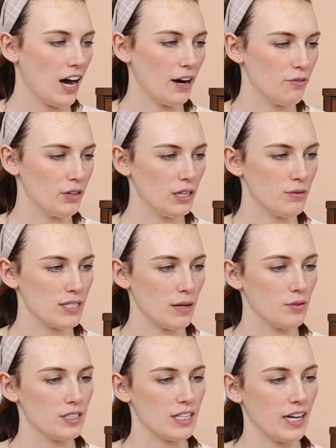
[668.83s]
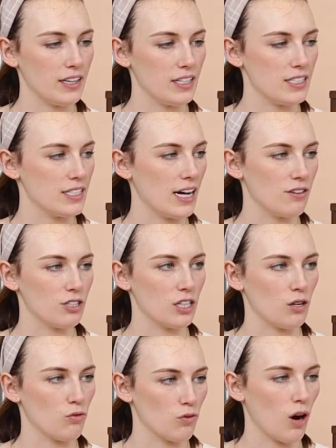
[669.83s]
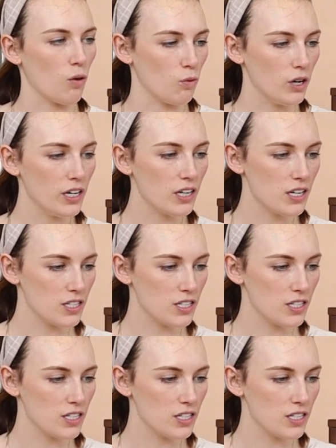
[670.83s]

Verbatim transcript: I really was able to get this down to like a raw wood.